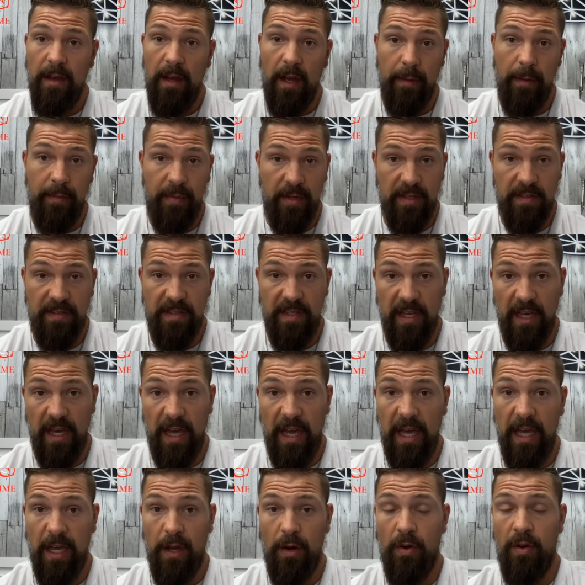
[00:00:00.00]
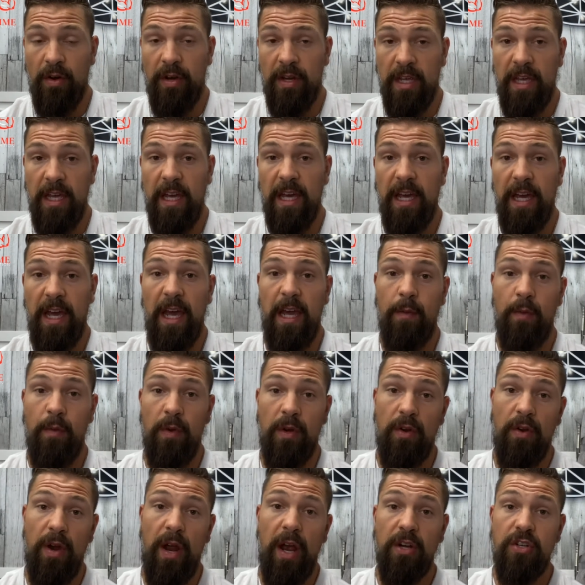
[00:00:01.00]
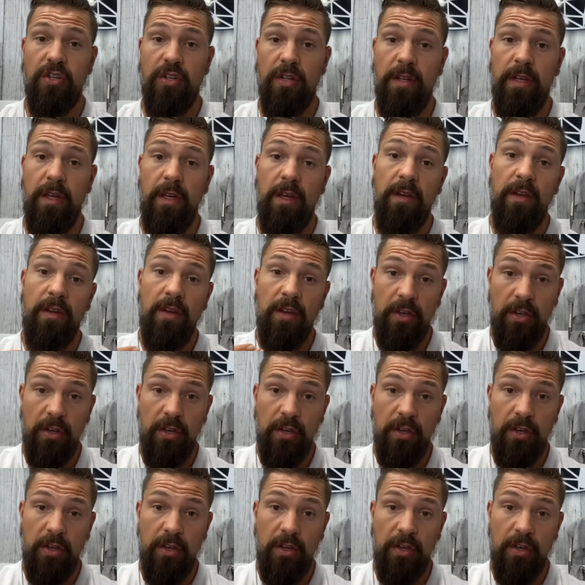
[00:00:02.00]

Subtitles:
a BCA or an EAA when you're actually